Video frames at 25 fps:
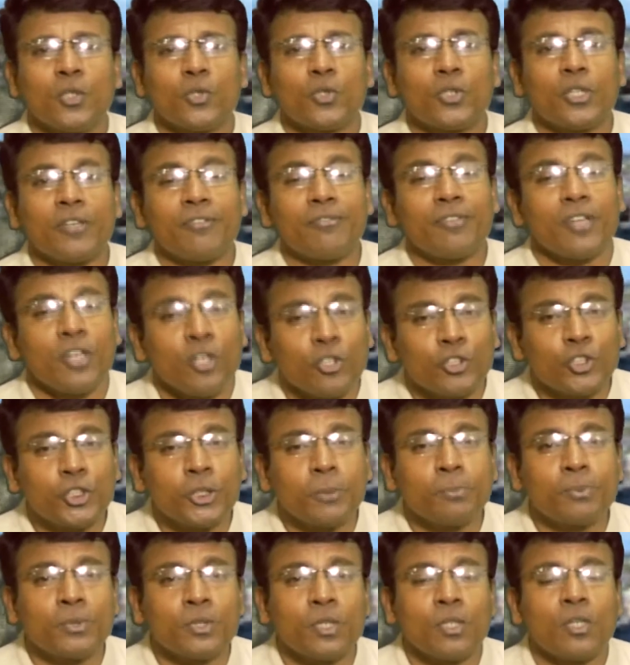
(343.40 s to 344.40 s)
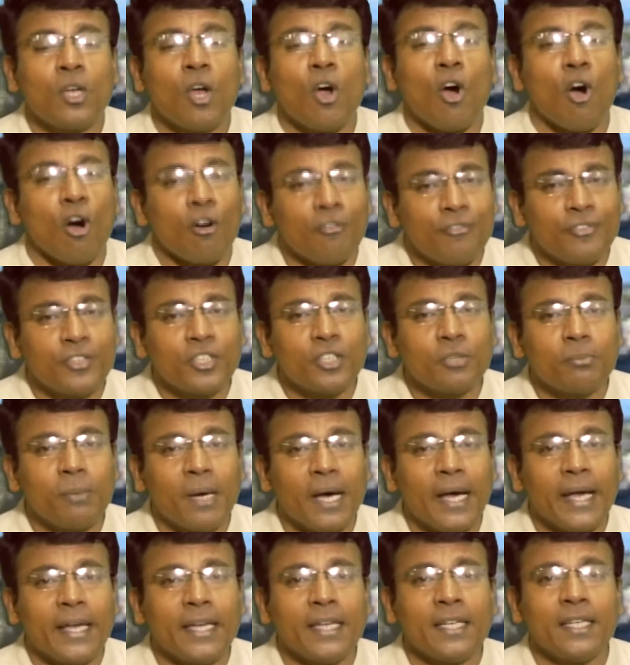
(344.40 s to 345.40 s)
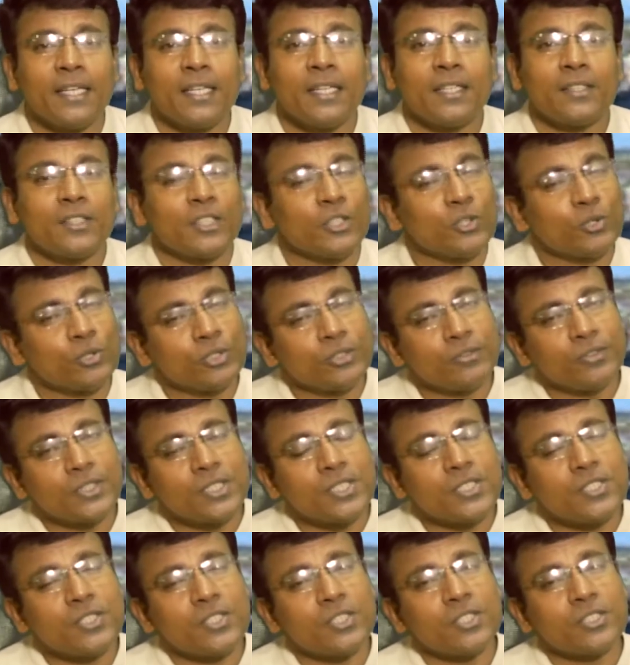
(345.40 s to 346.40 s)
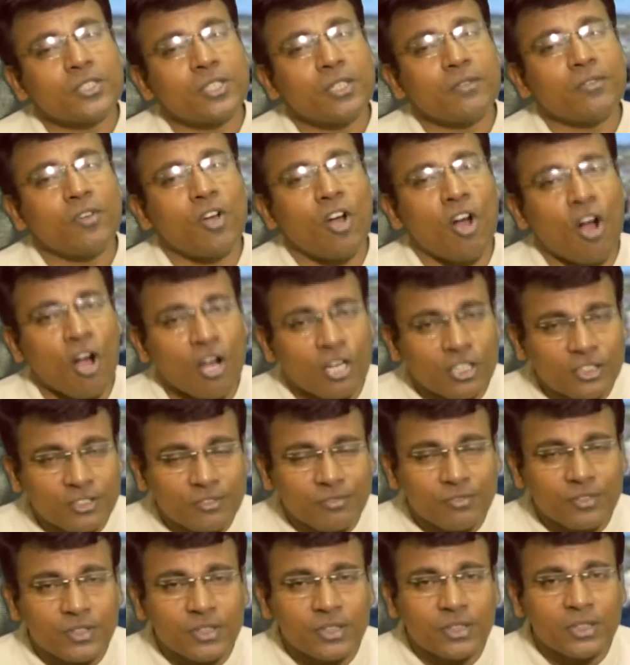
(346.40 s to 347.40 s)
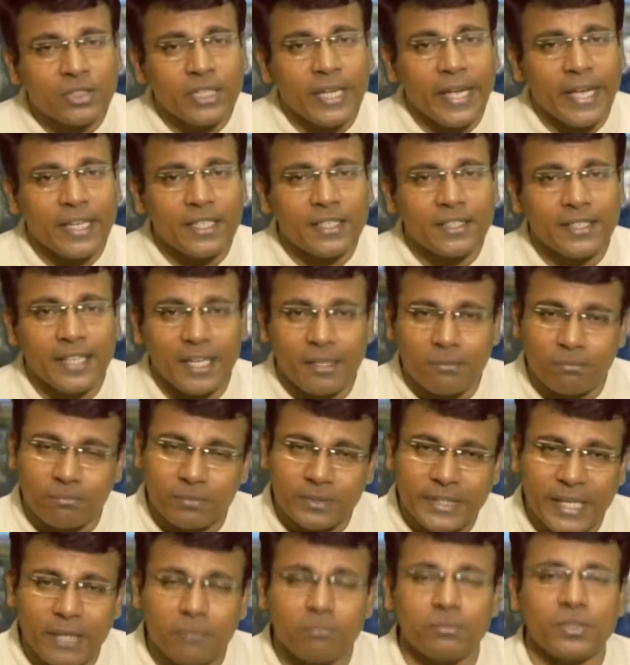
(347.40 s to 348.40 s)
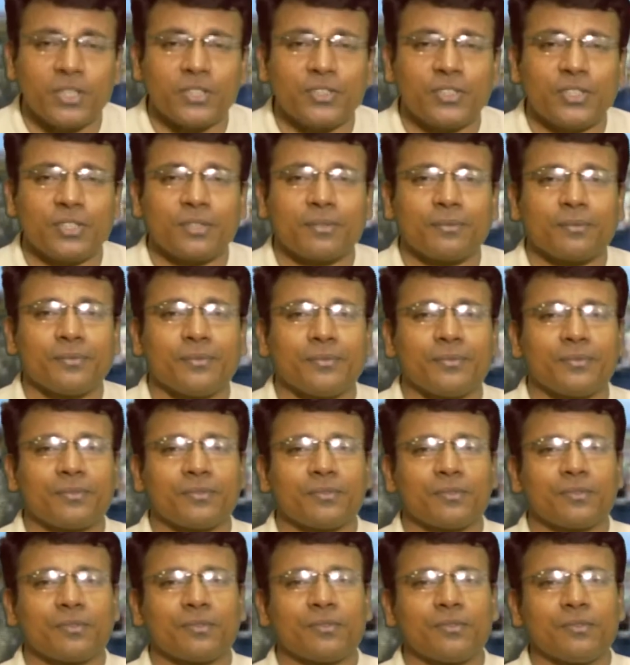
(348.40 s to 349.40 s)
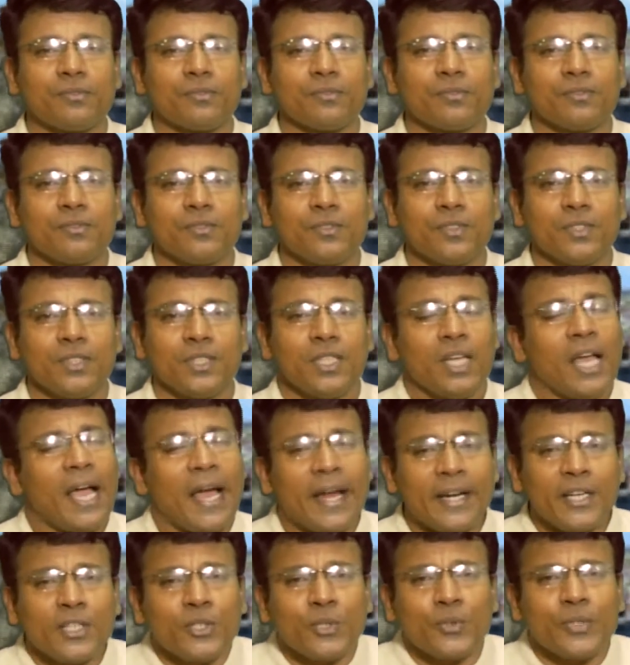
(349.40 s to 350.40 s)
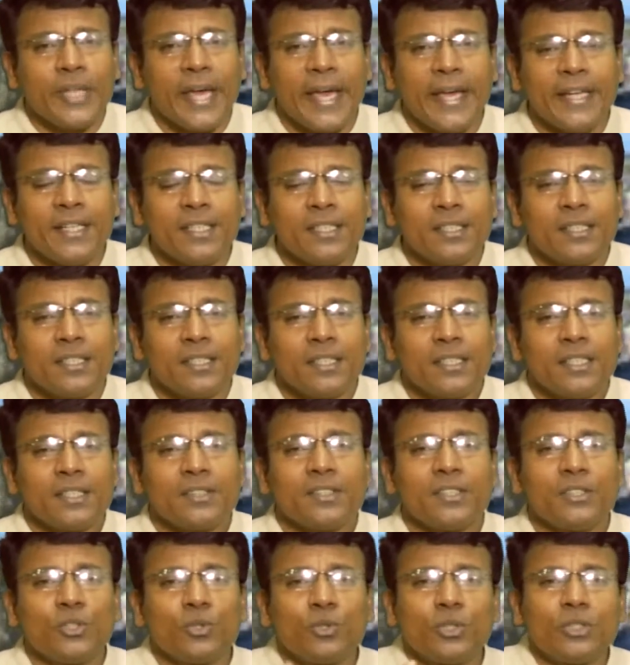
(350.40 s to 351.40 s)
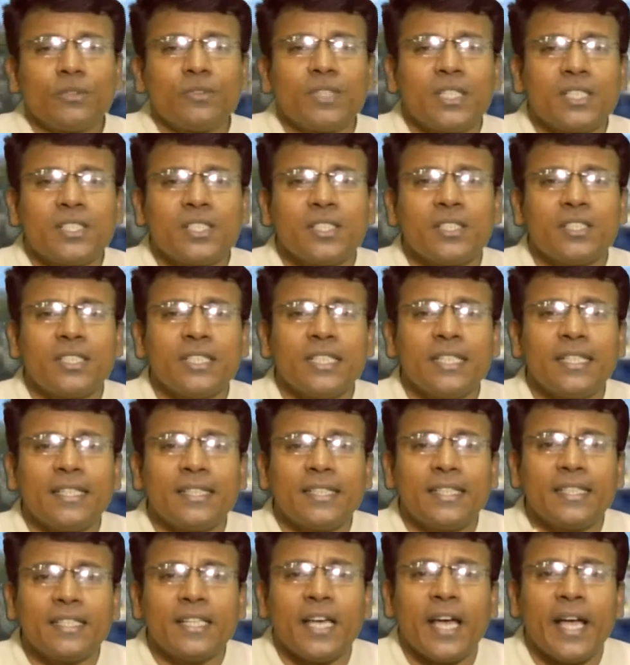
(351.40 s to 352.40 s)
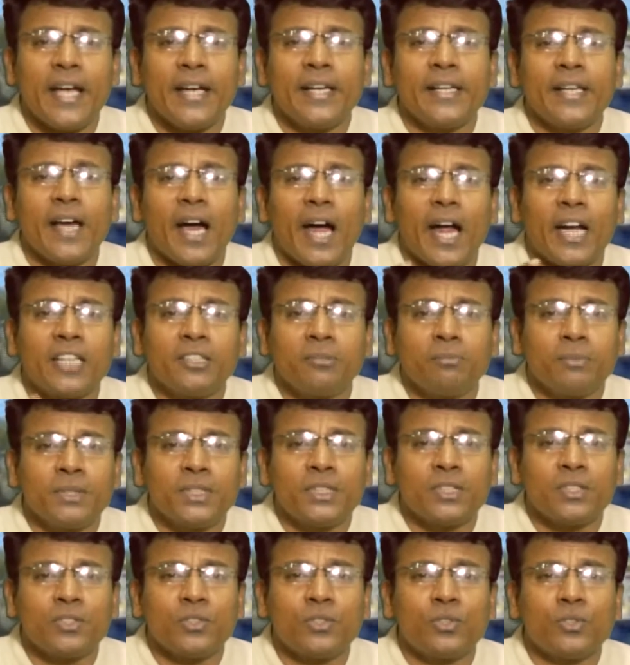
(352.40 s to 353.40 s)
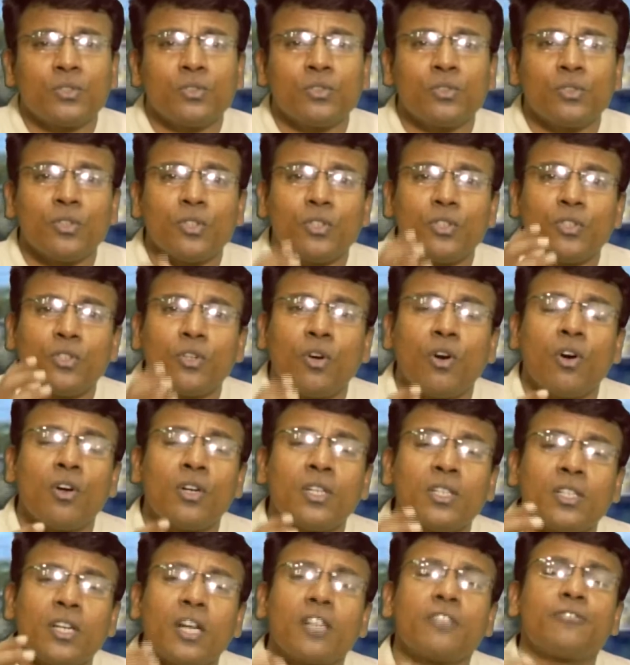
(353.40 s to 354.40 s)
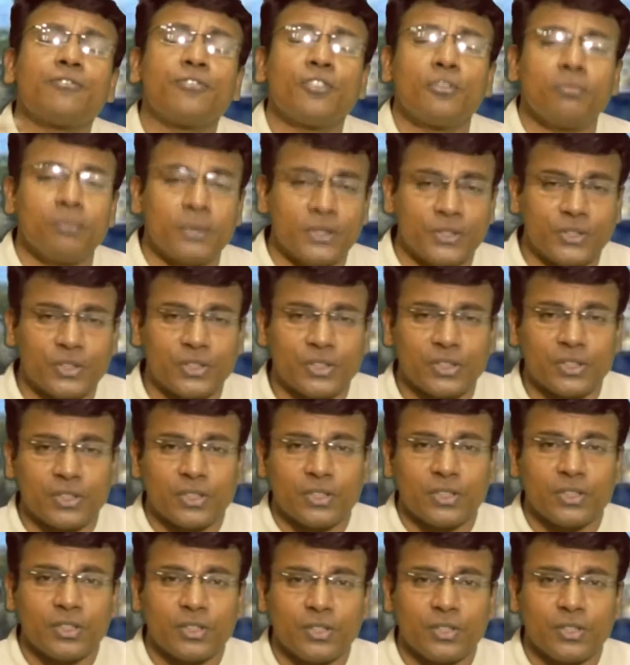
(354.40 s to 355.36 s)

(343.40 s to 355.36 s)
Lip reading: to the fellowships offered by the universities of Oxford and Cambridge. Added to that, the university denied admission to non-conformists.